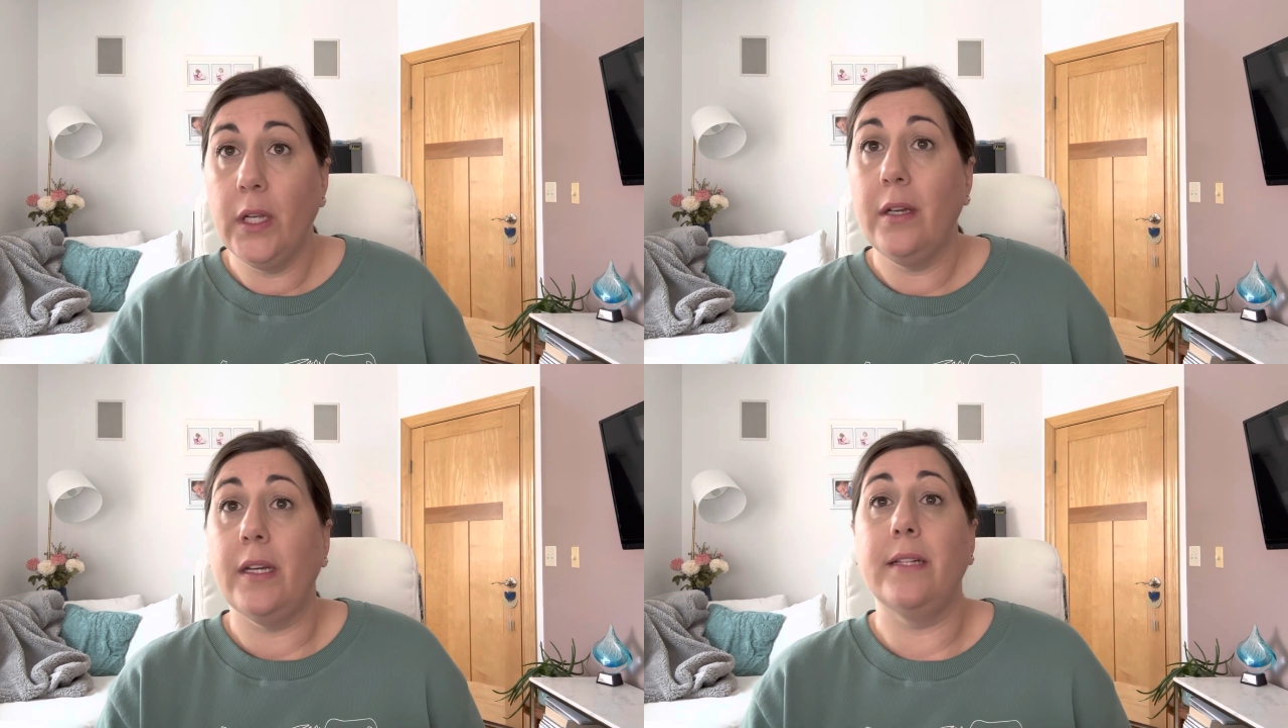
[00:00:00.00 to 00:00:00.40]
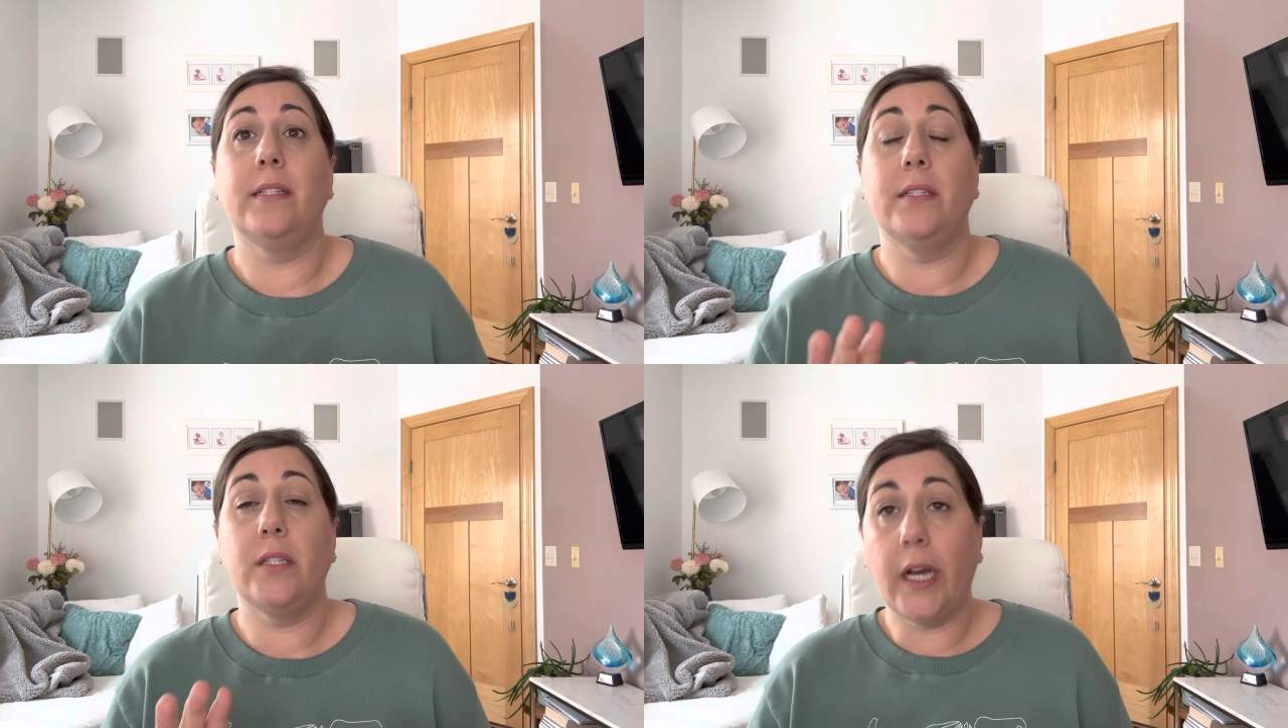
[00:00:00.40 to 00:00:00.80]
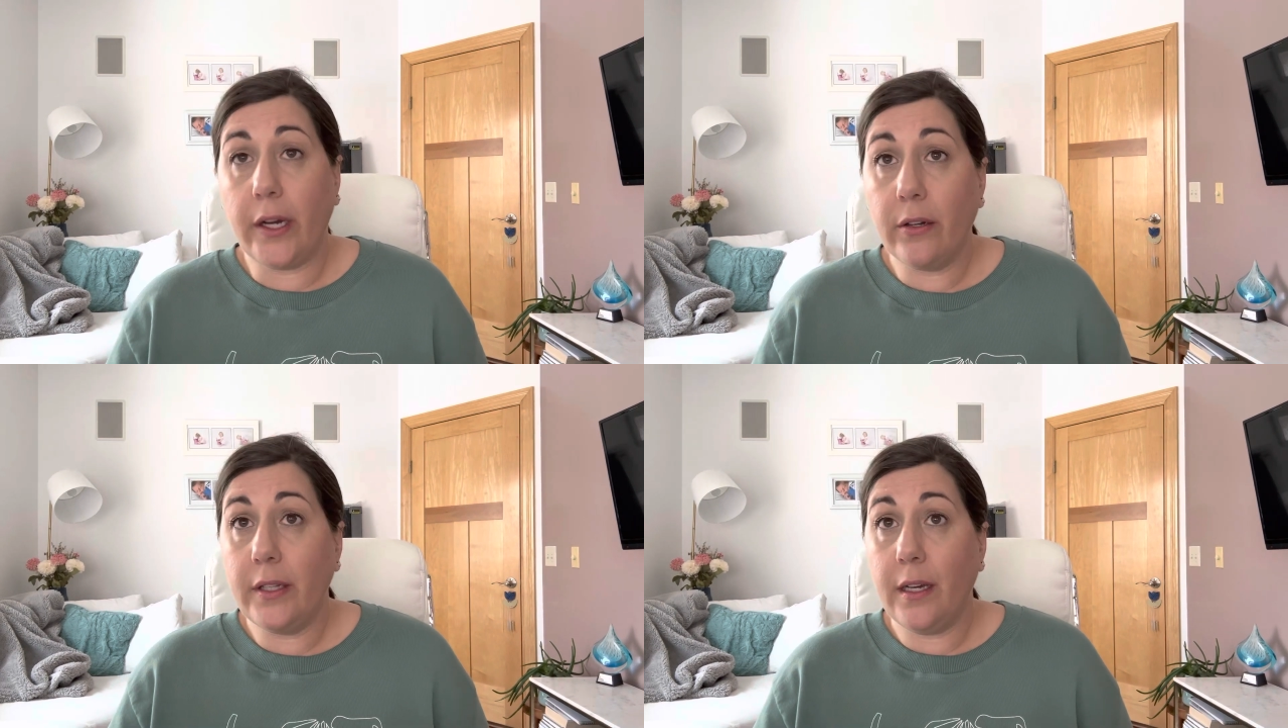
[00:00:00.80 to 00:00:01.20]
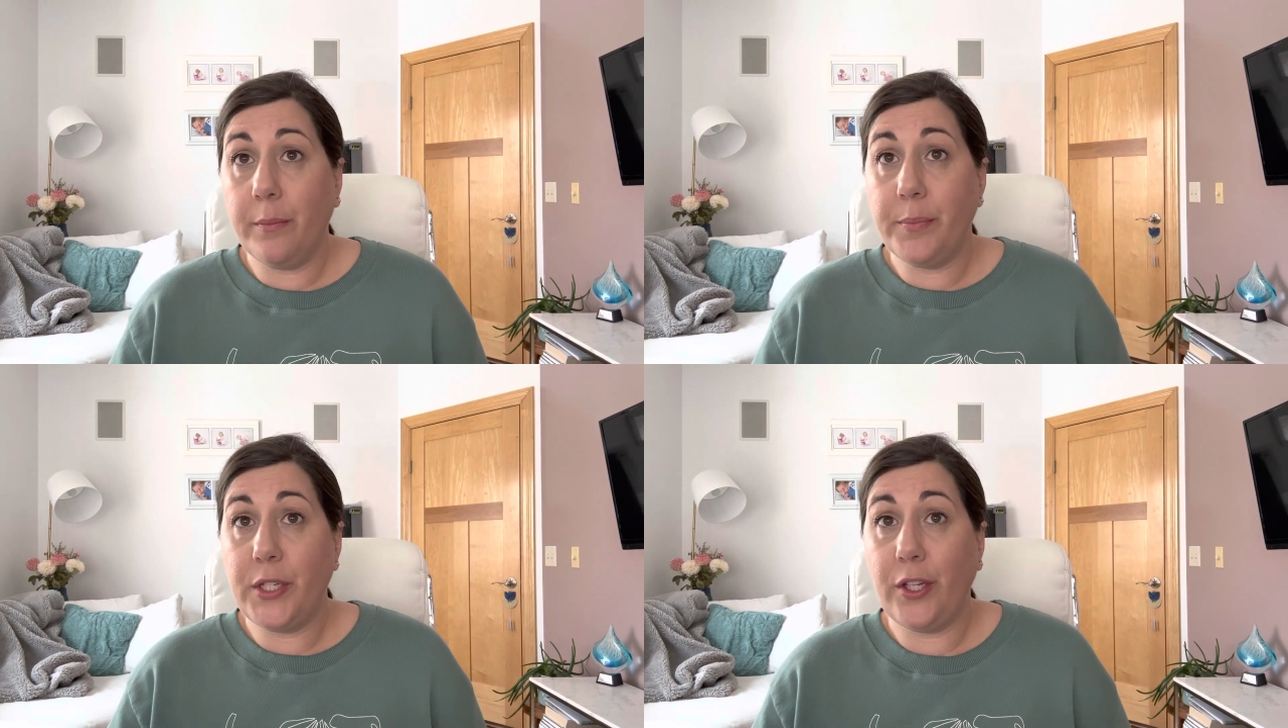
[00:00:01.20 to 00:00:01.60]
It's entirely up
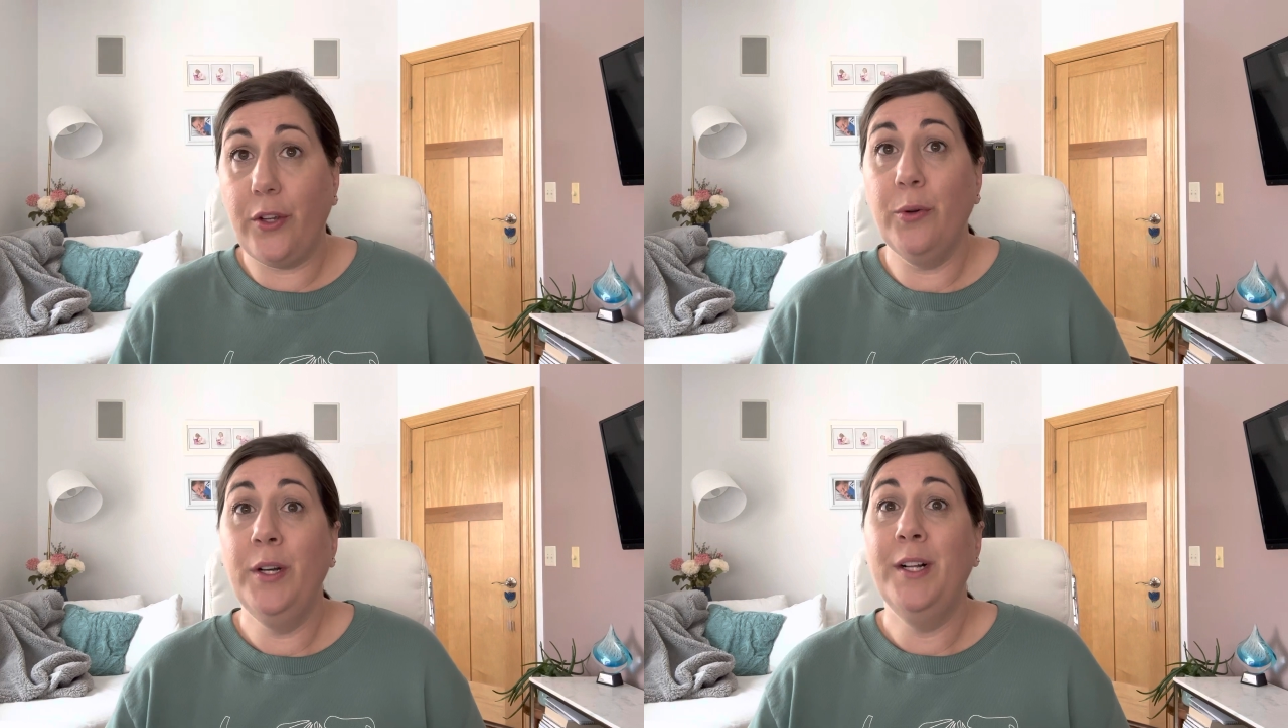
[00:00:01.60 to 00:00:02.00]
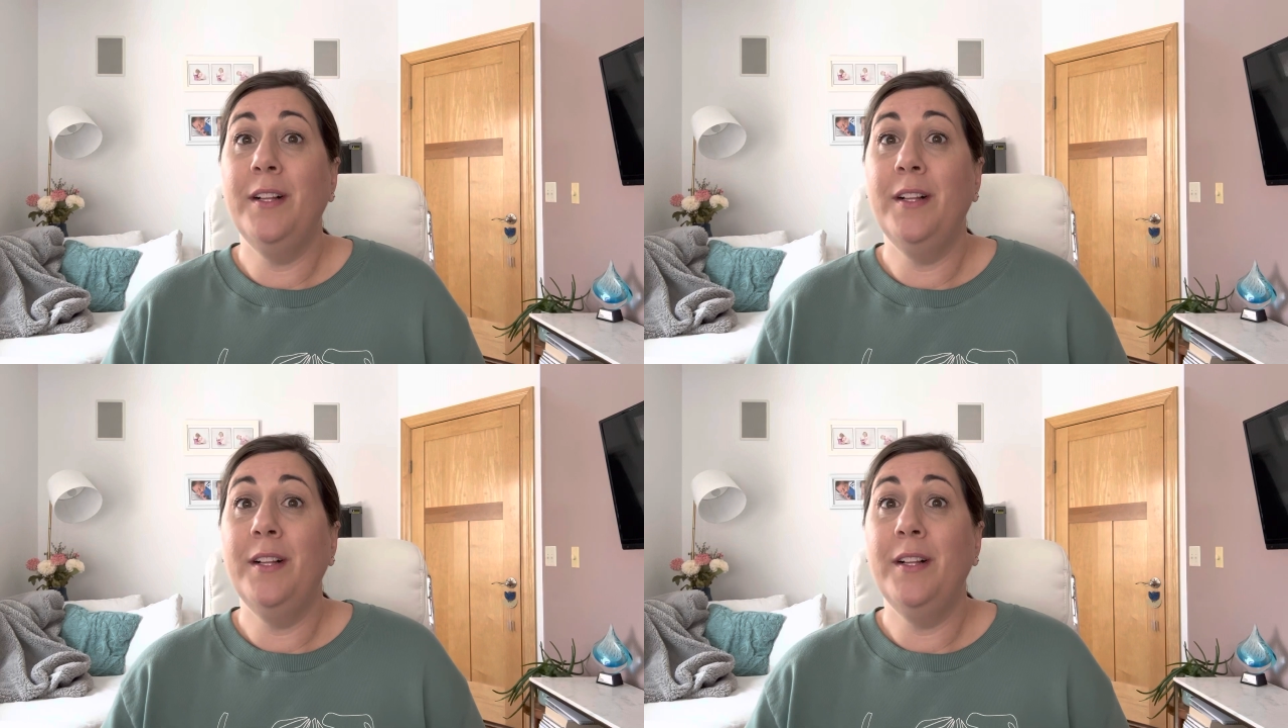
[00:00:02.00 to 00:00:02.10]
to you.